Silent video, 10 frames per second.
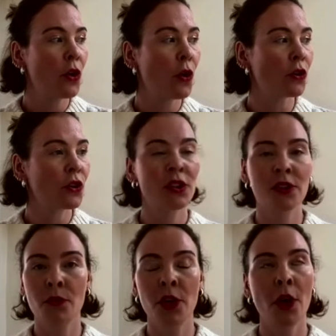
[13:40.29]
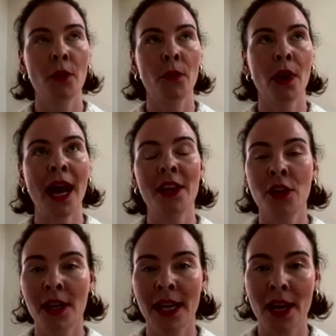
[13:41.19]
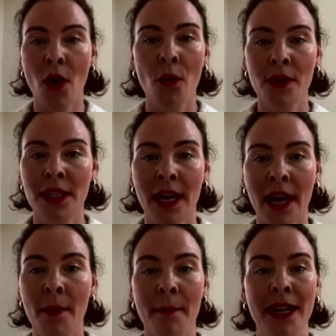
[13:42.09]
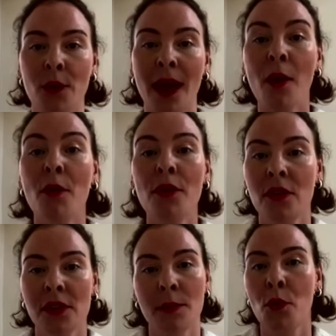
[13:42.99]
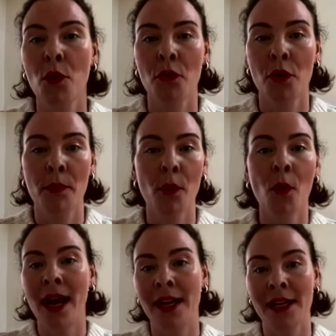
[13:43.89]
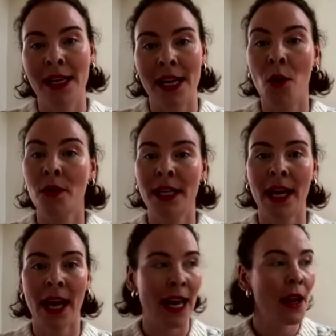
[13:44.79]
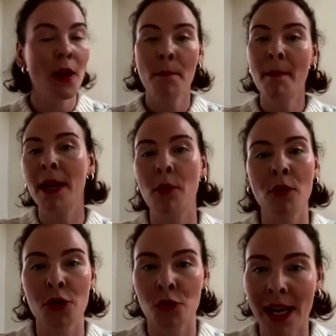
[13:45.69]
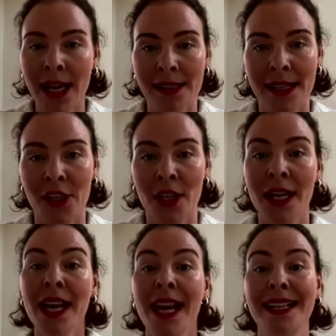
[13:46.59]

not just, you know, annually holding a mental health support group or annually holding a menopause training session.